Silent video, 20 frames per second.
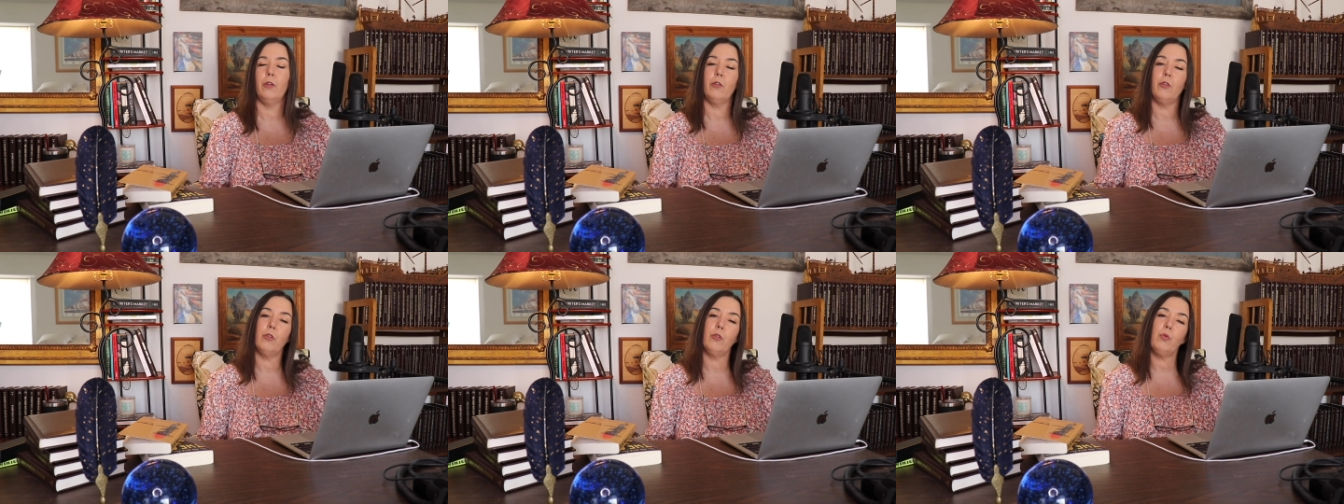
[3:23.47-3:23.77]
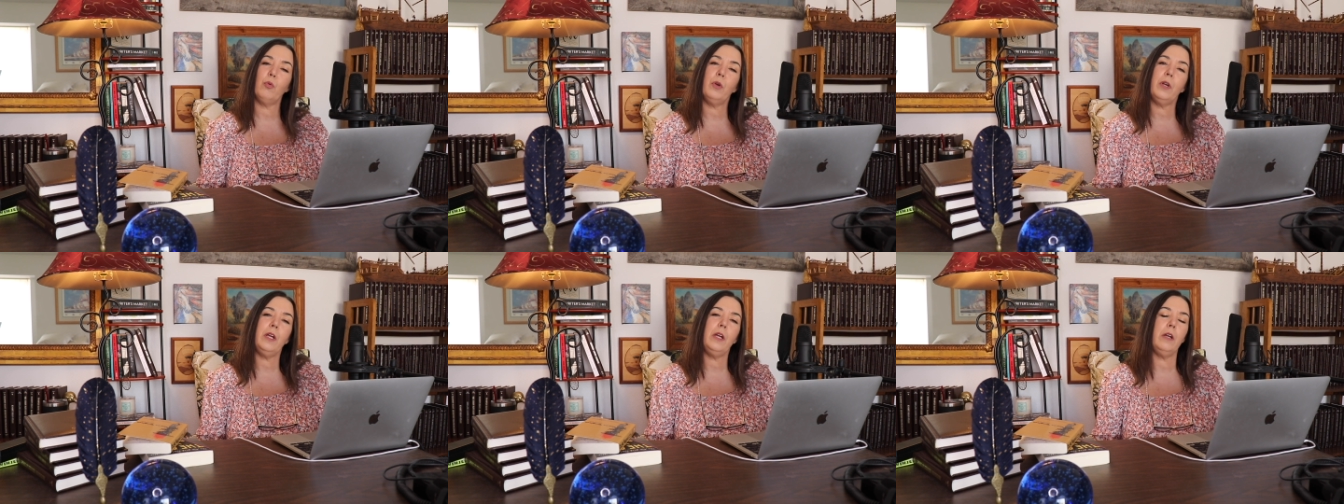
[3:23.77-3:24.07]

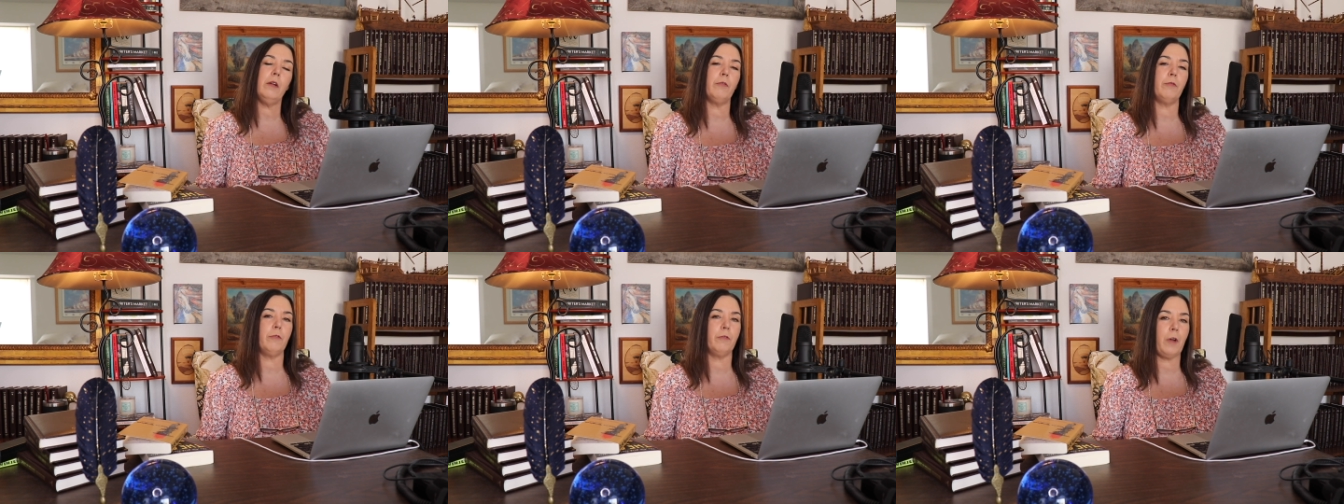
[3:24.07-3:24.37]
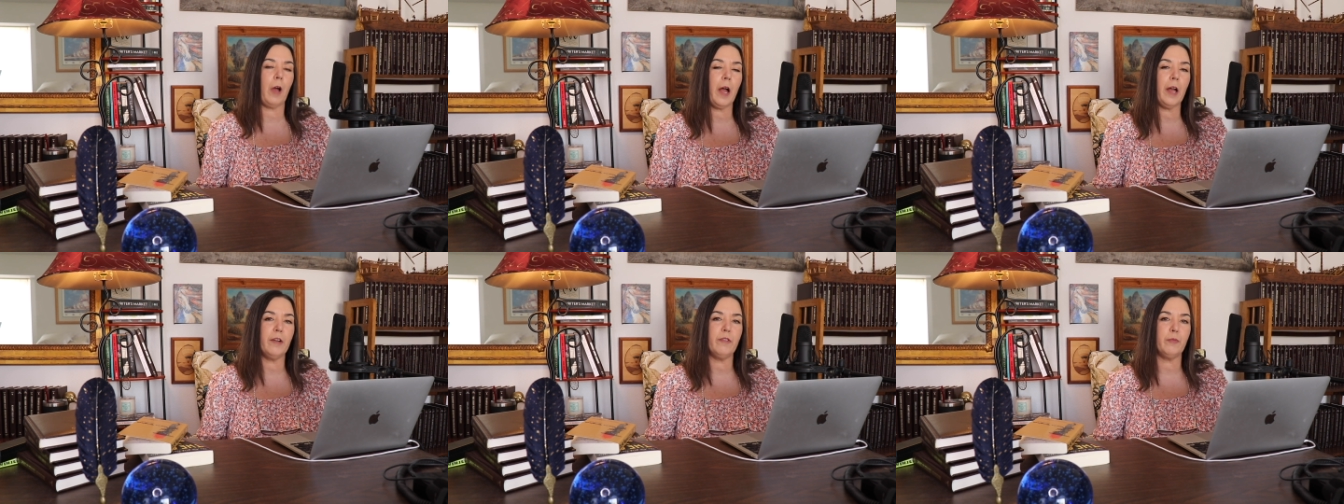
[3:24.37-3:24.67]
three to
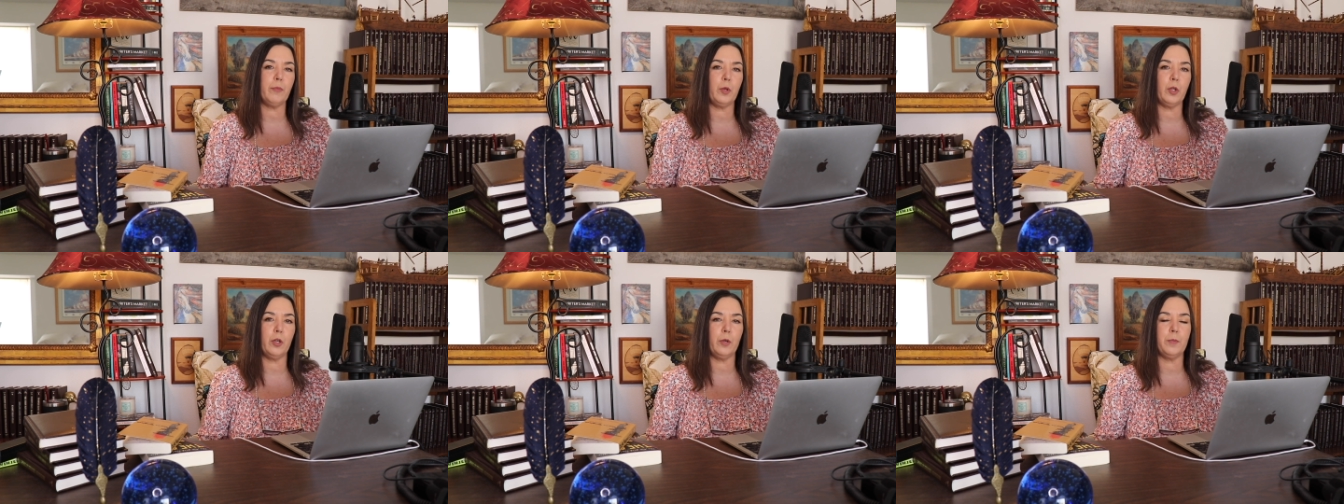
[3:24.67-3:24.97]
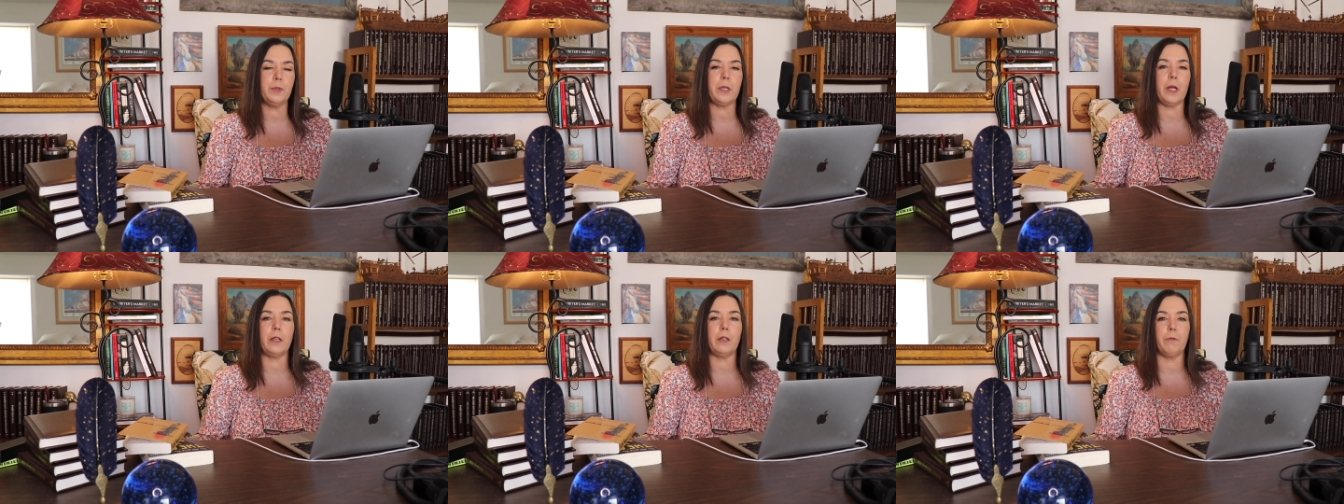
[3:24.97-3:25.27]
five
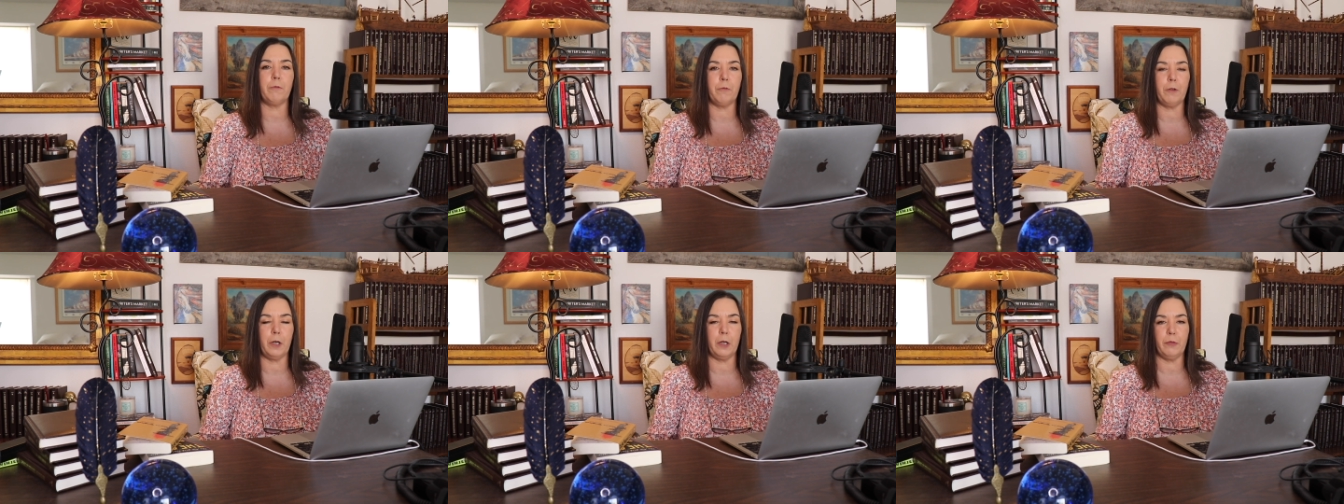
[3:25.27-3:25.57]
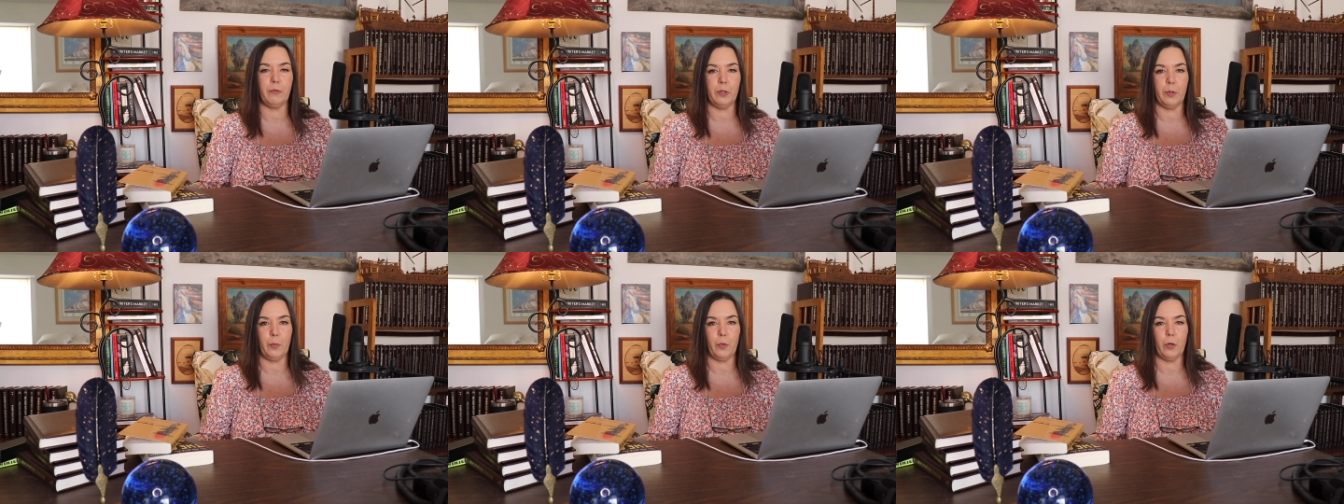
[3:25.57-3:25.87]
blurbs at the front
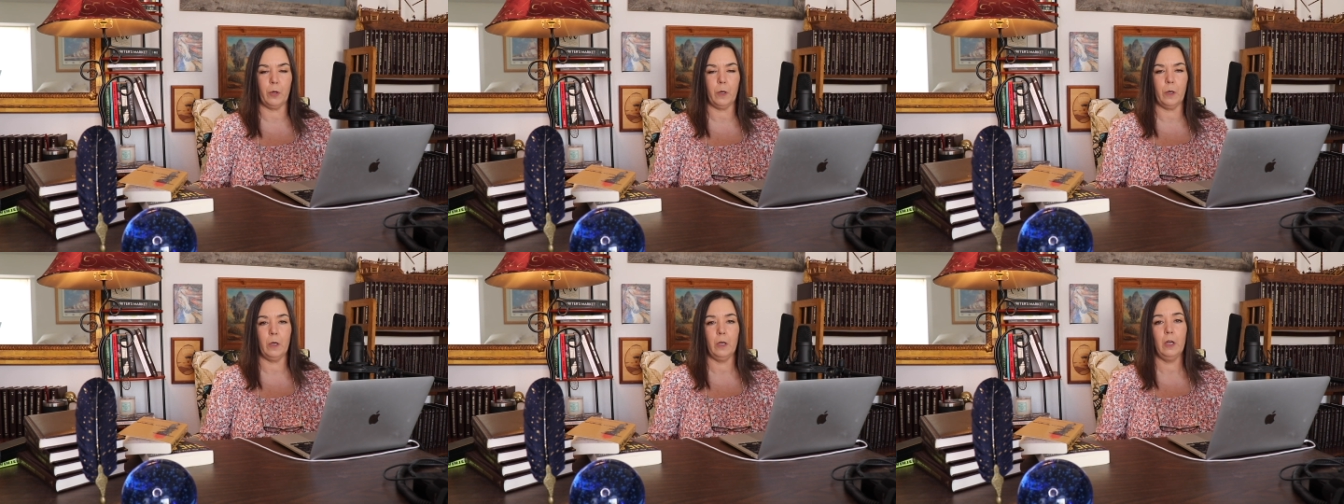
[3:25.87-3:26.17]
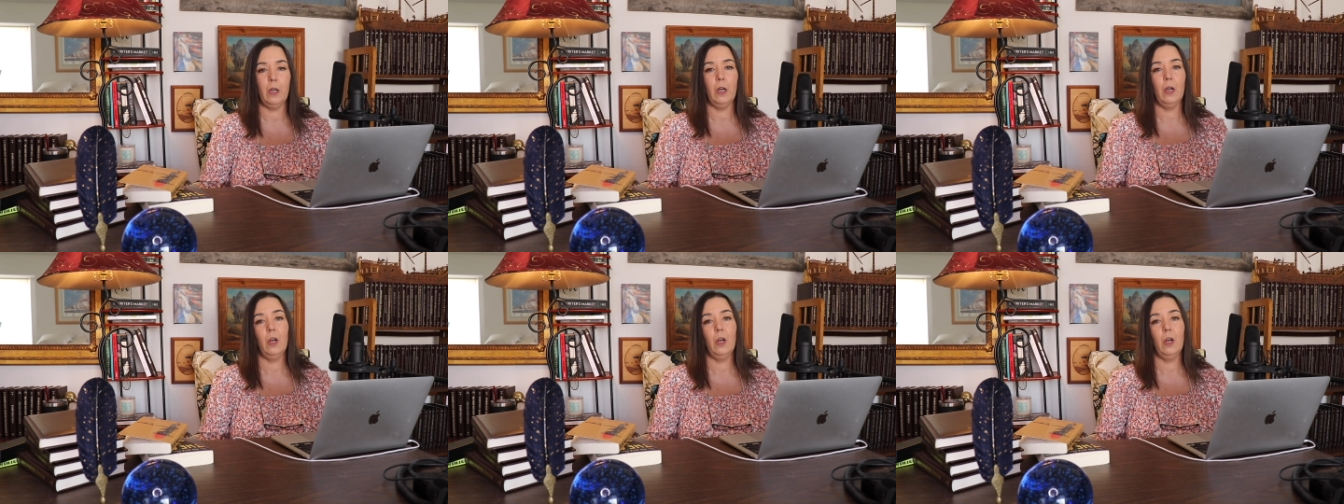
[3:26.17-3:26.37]
of the book